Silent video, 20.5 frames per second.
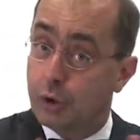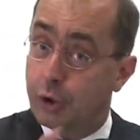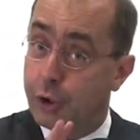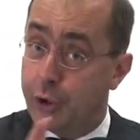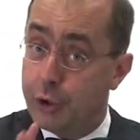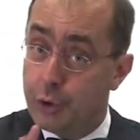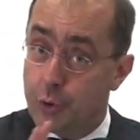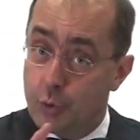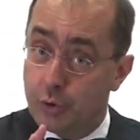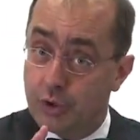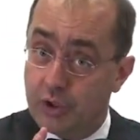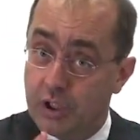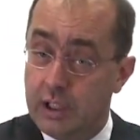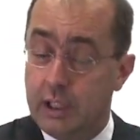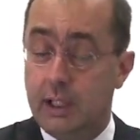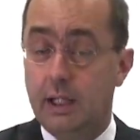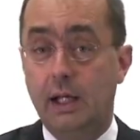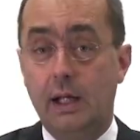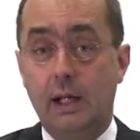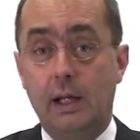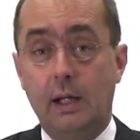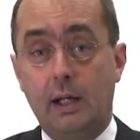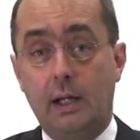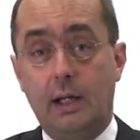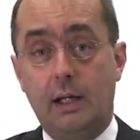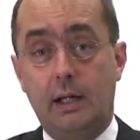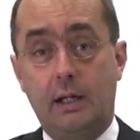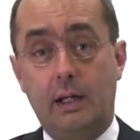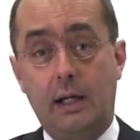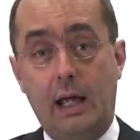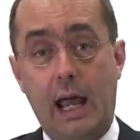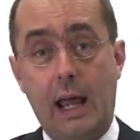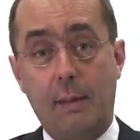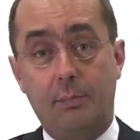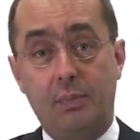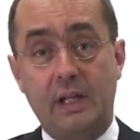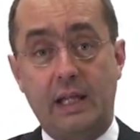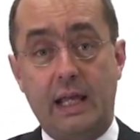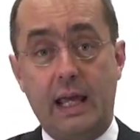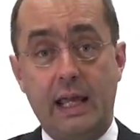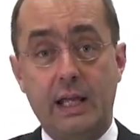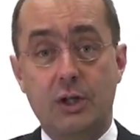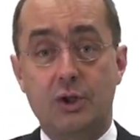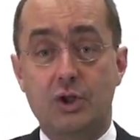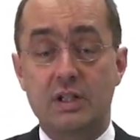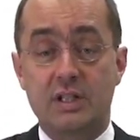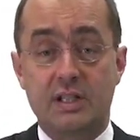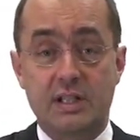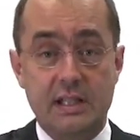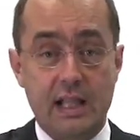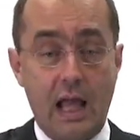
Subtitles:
cutie applications.